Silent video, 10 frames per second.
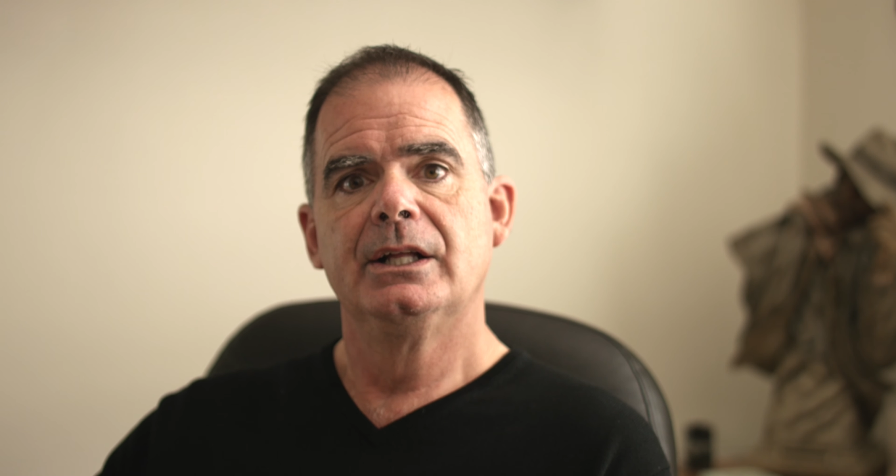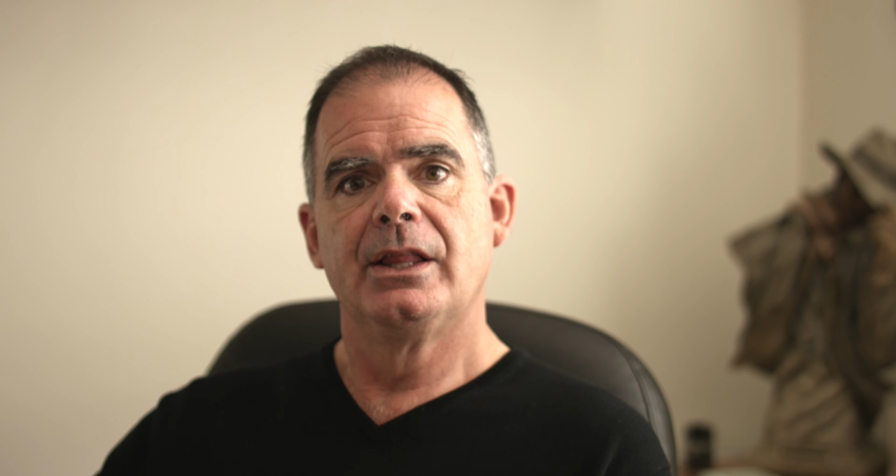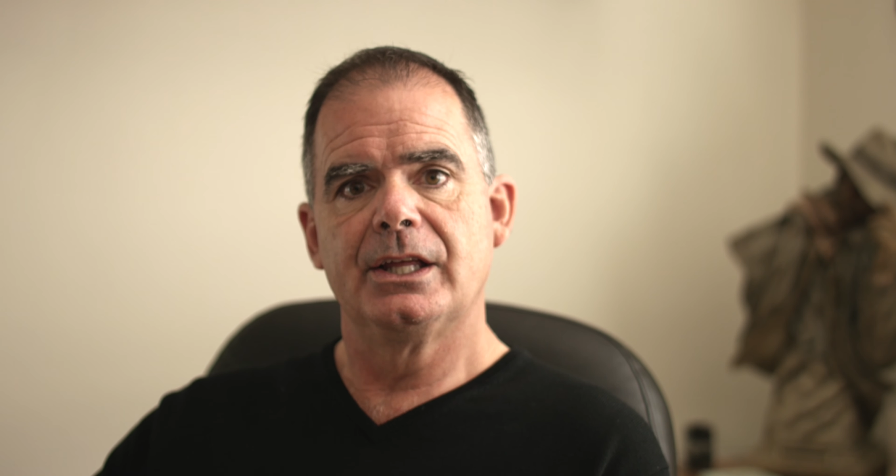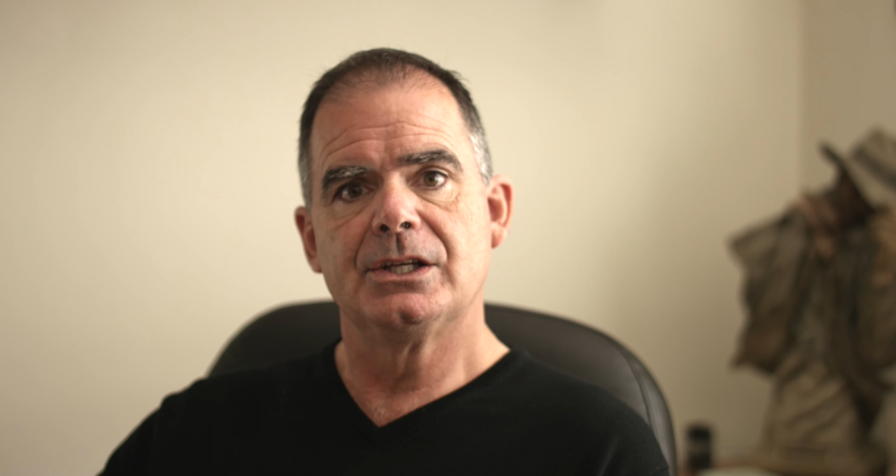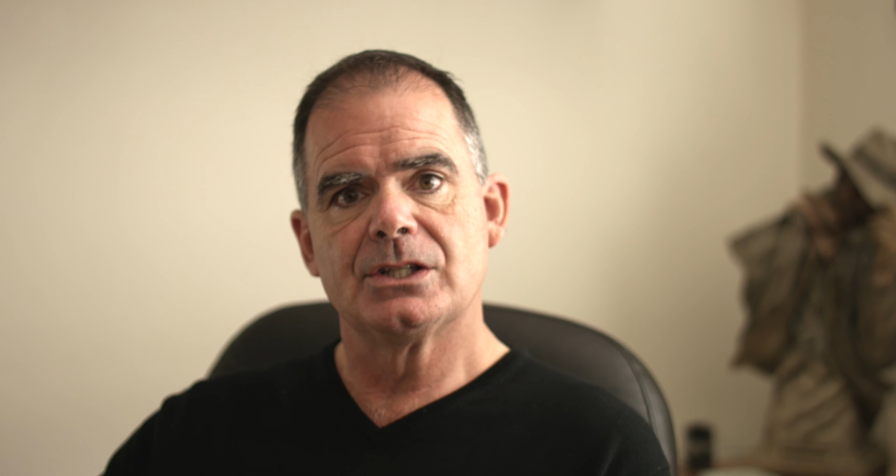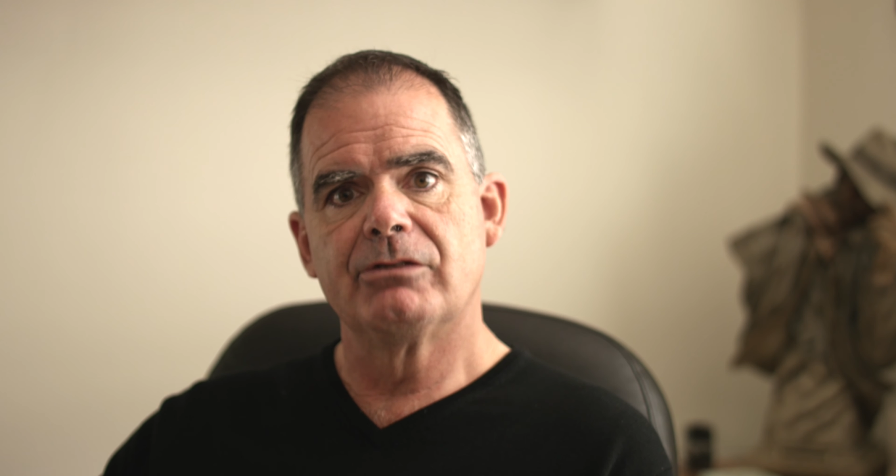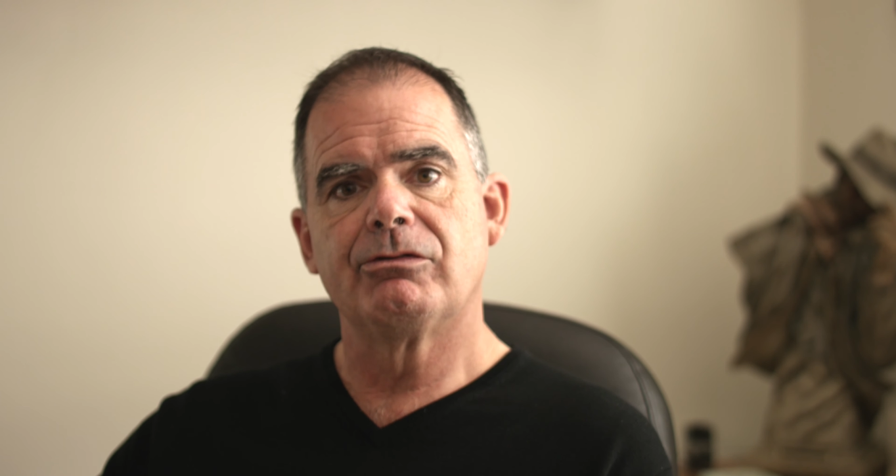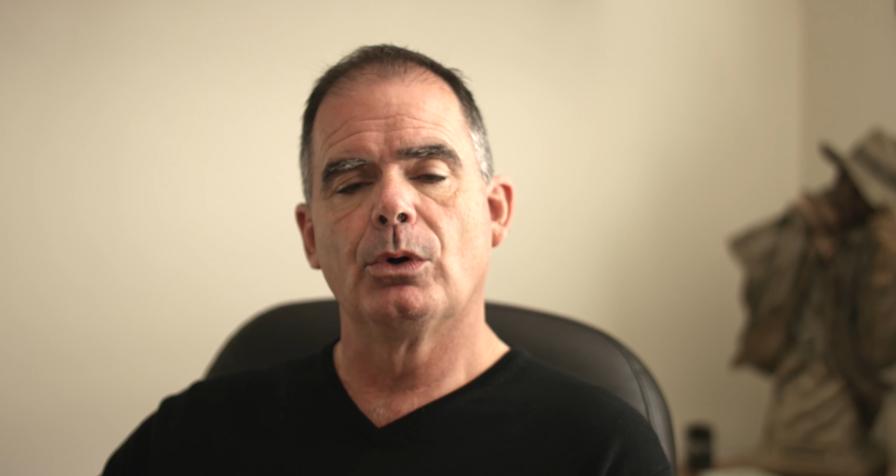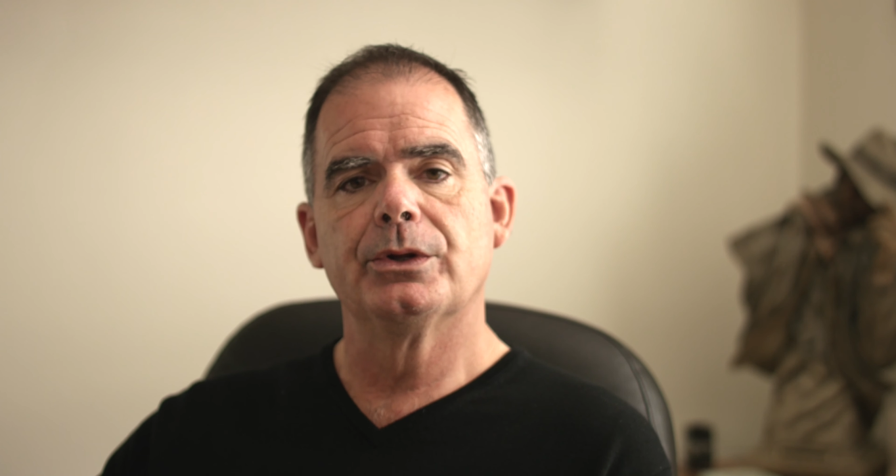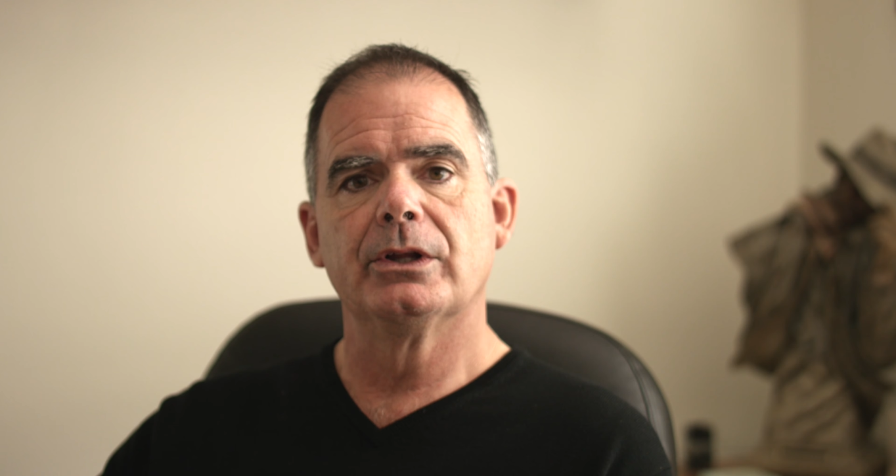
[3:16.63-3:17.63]
things
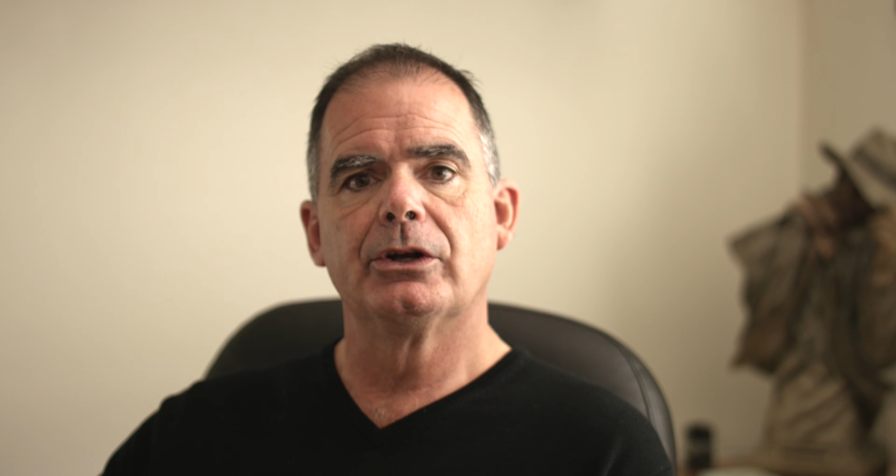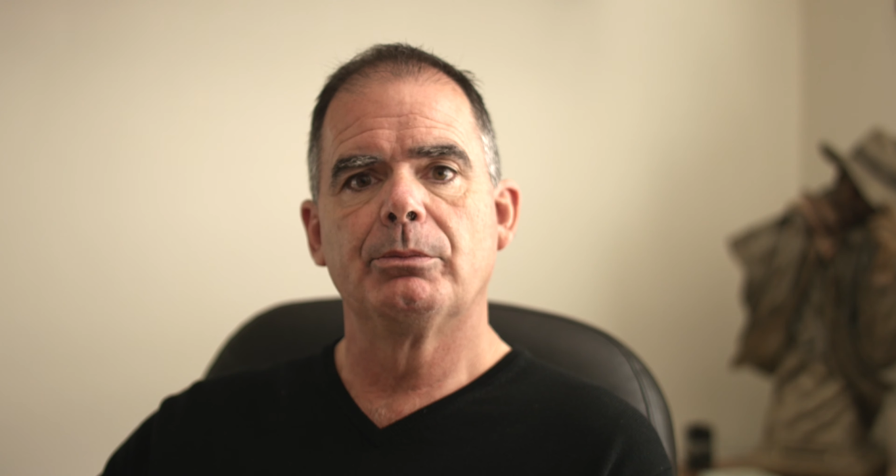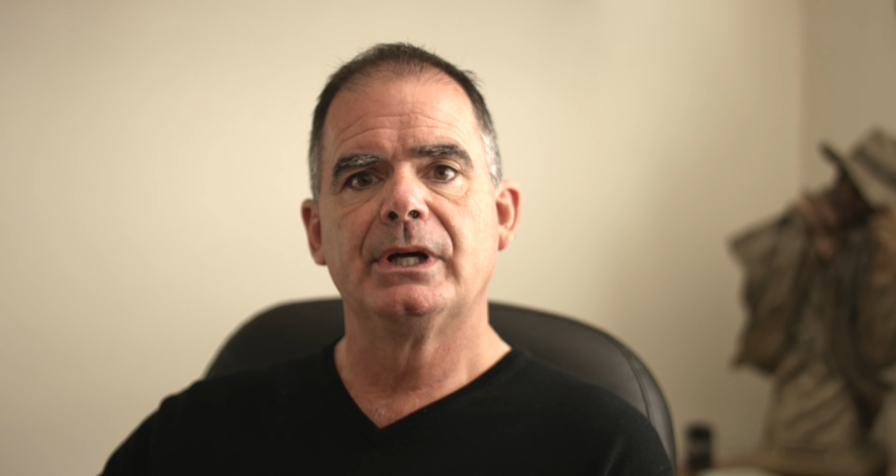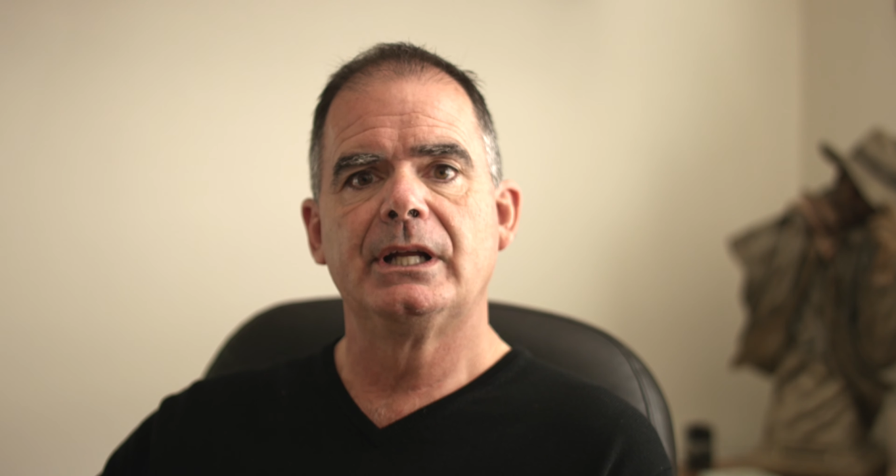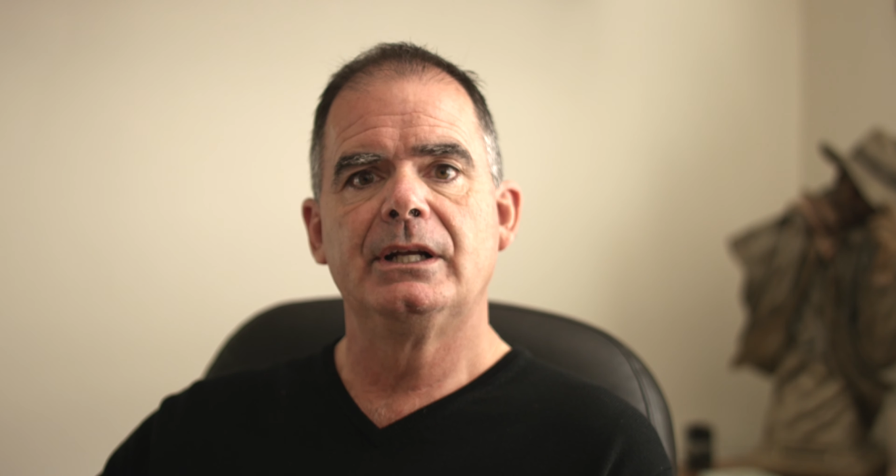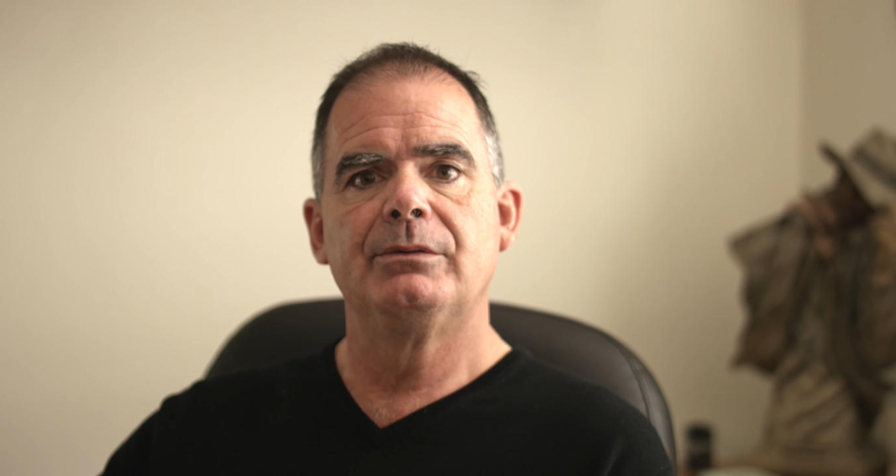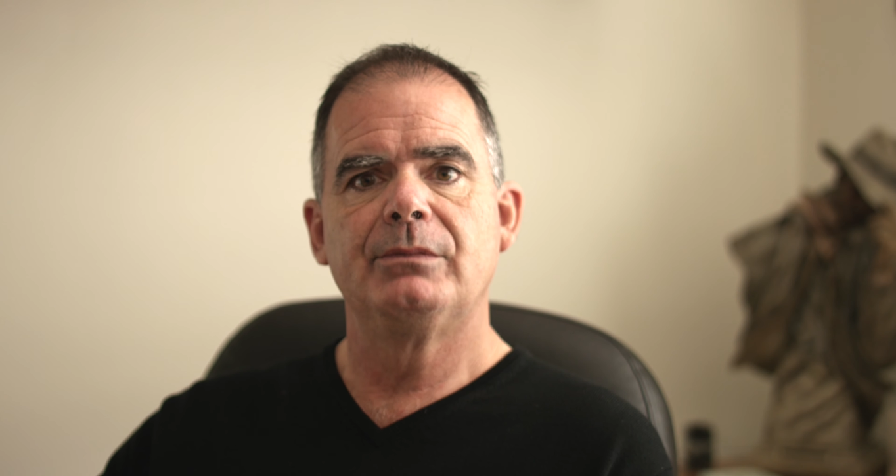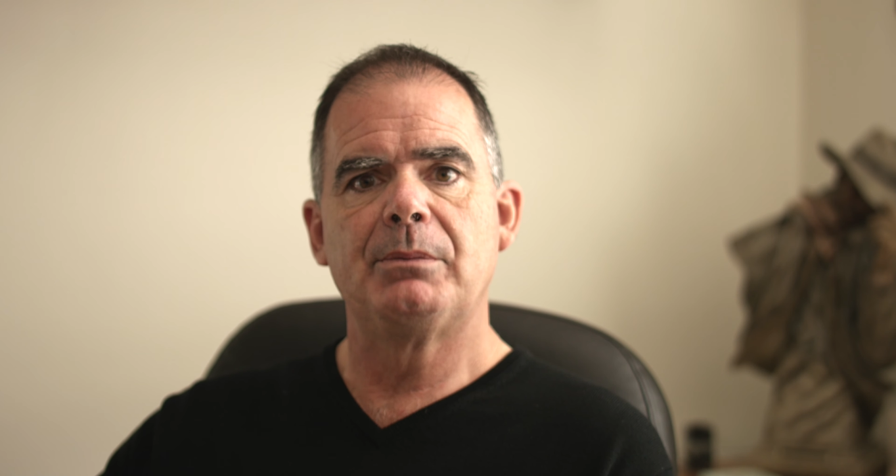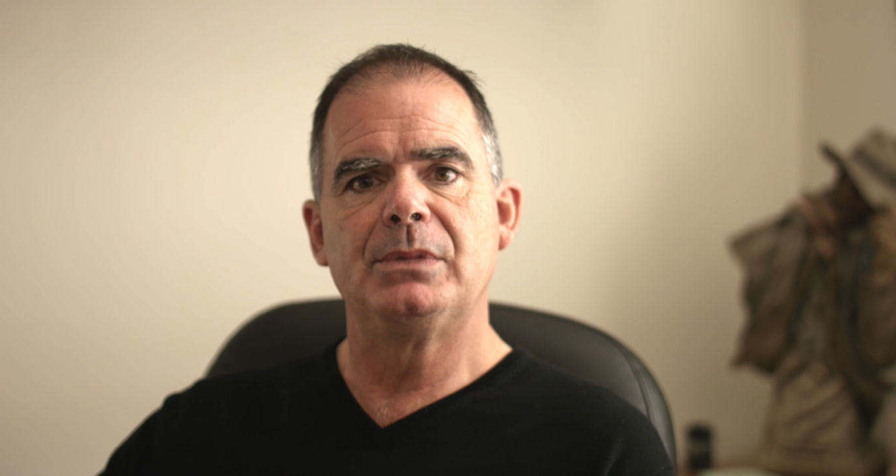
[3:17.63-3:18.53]
unfold a little bit and